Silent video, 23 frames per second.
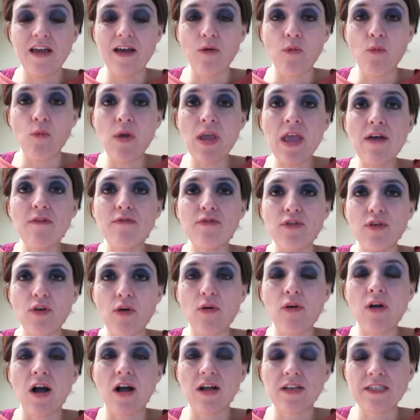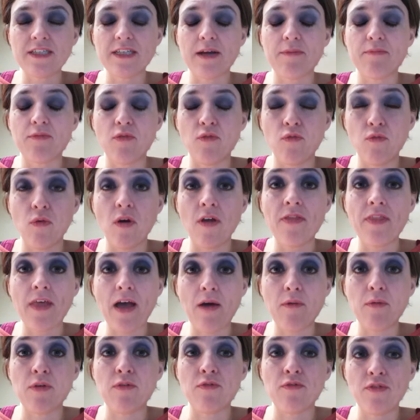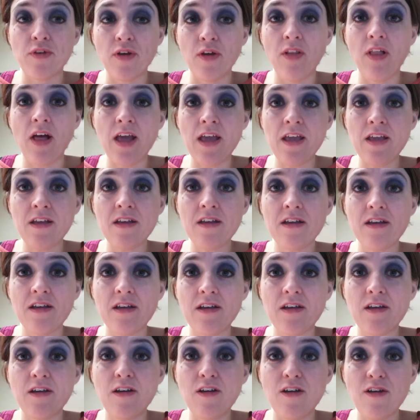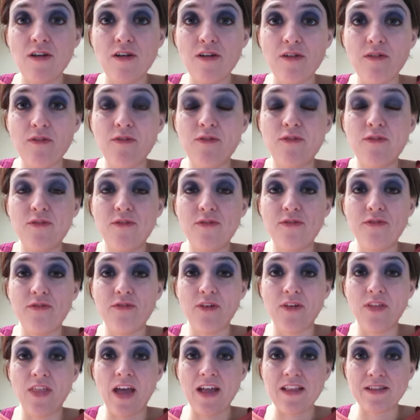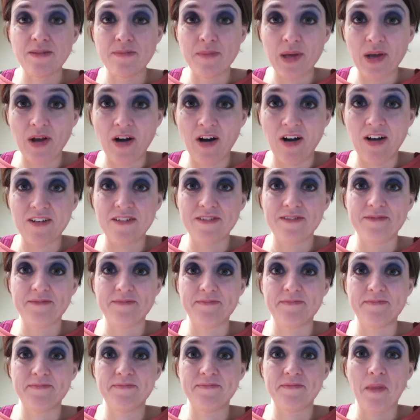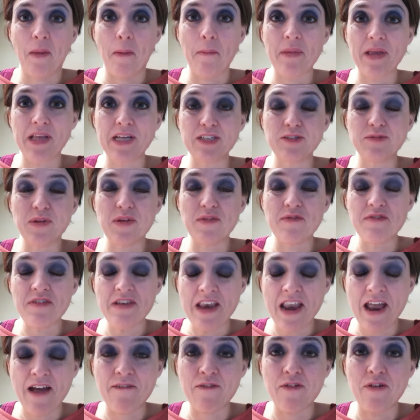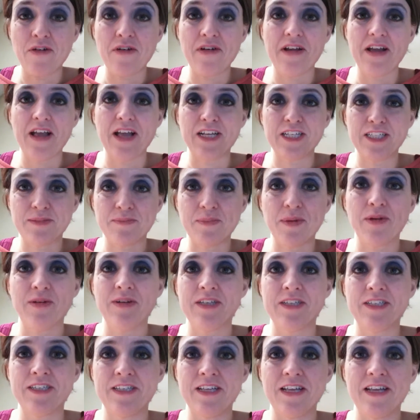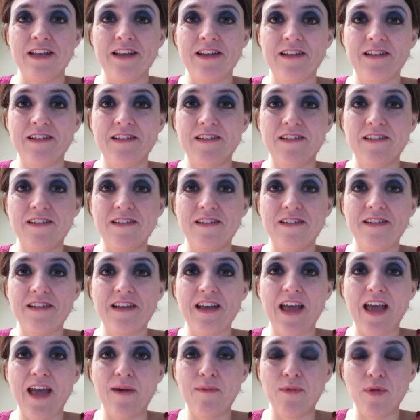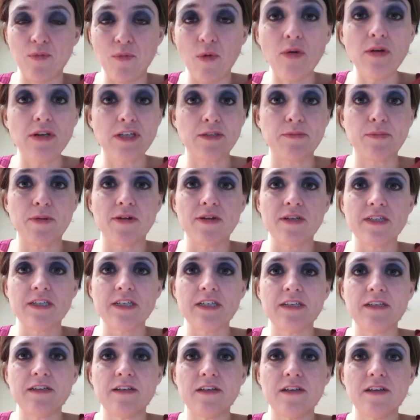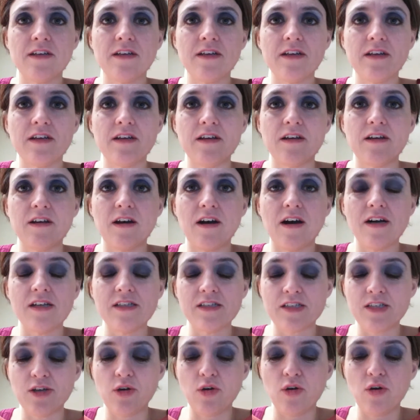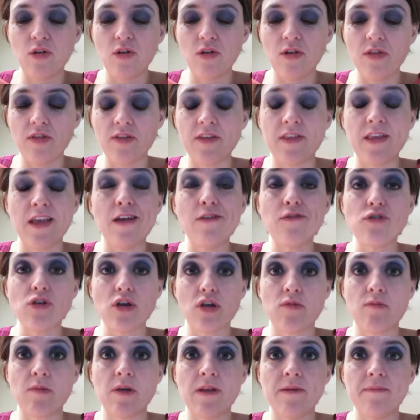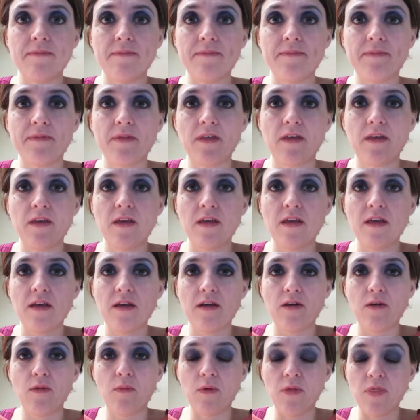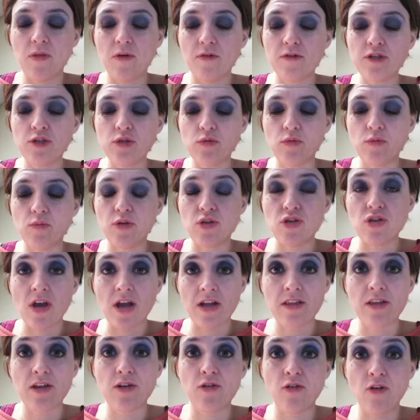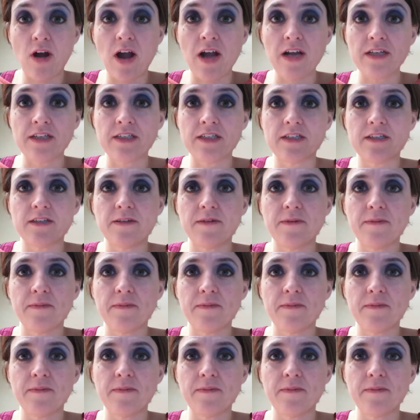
We have no concept of what that would feel like for that to be gone because we've never experienced it. And we won't experience it until the day of judgment when those who rejected Christ